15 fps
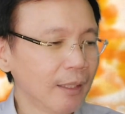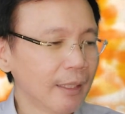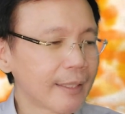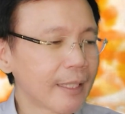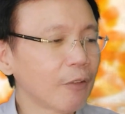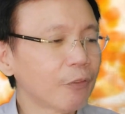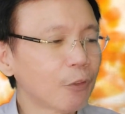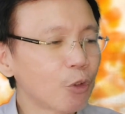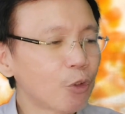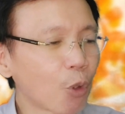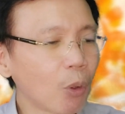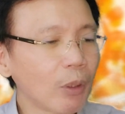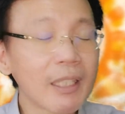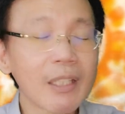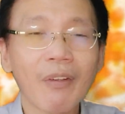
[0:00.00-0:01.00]

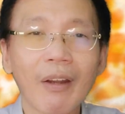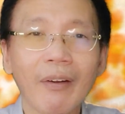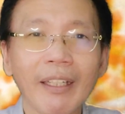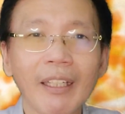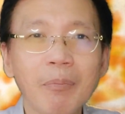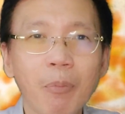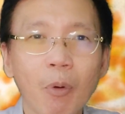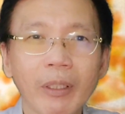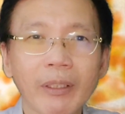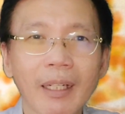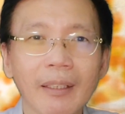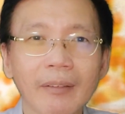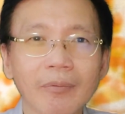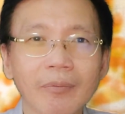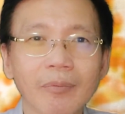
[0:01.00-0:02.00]
Self-control is very
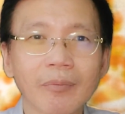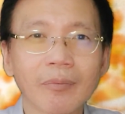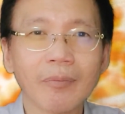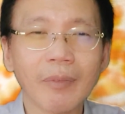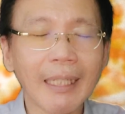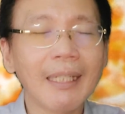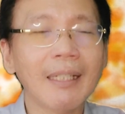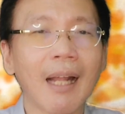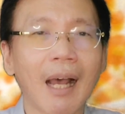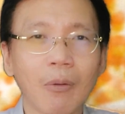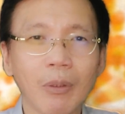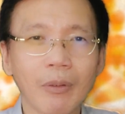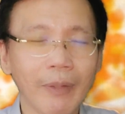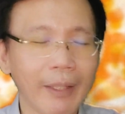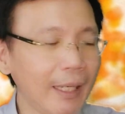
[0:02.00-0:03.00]
important in
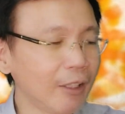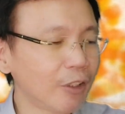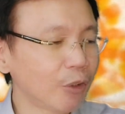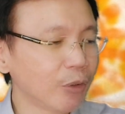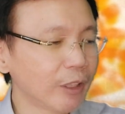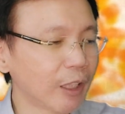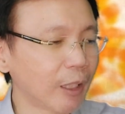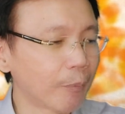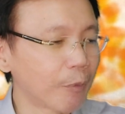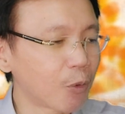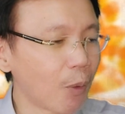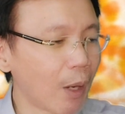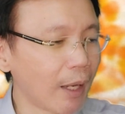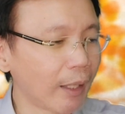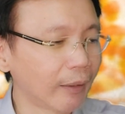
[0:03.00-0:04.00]
our relationships.
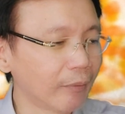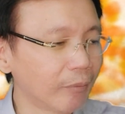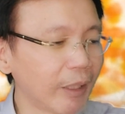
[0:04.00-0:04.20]
Why?